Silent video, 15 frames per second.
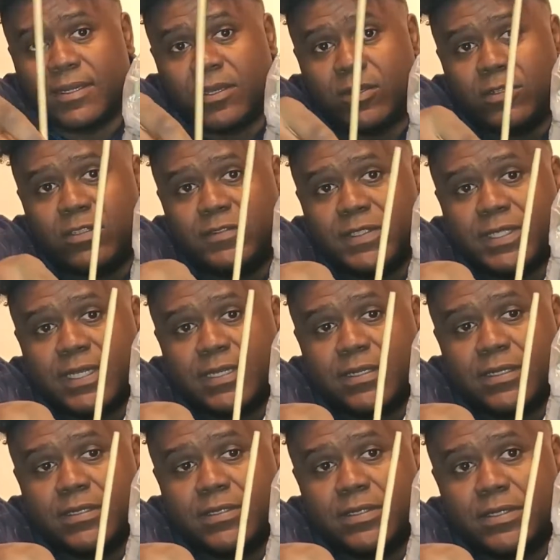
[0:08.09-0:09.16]
all of the
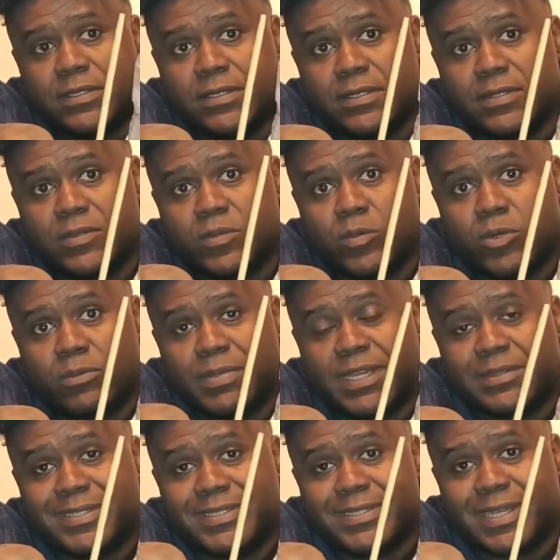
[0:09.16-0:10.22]
cuttings were
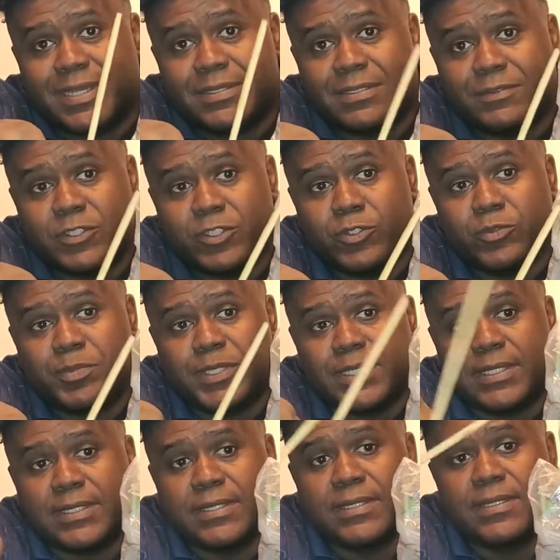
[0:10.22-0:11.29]
about the size of a toothpick,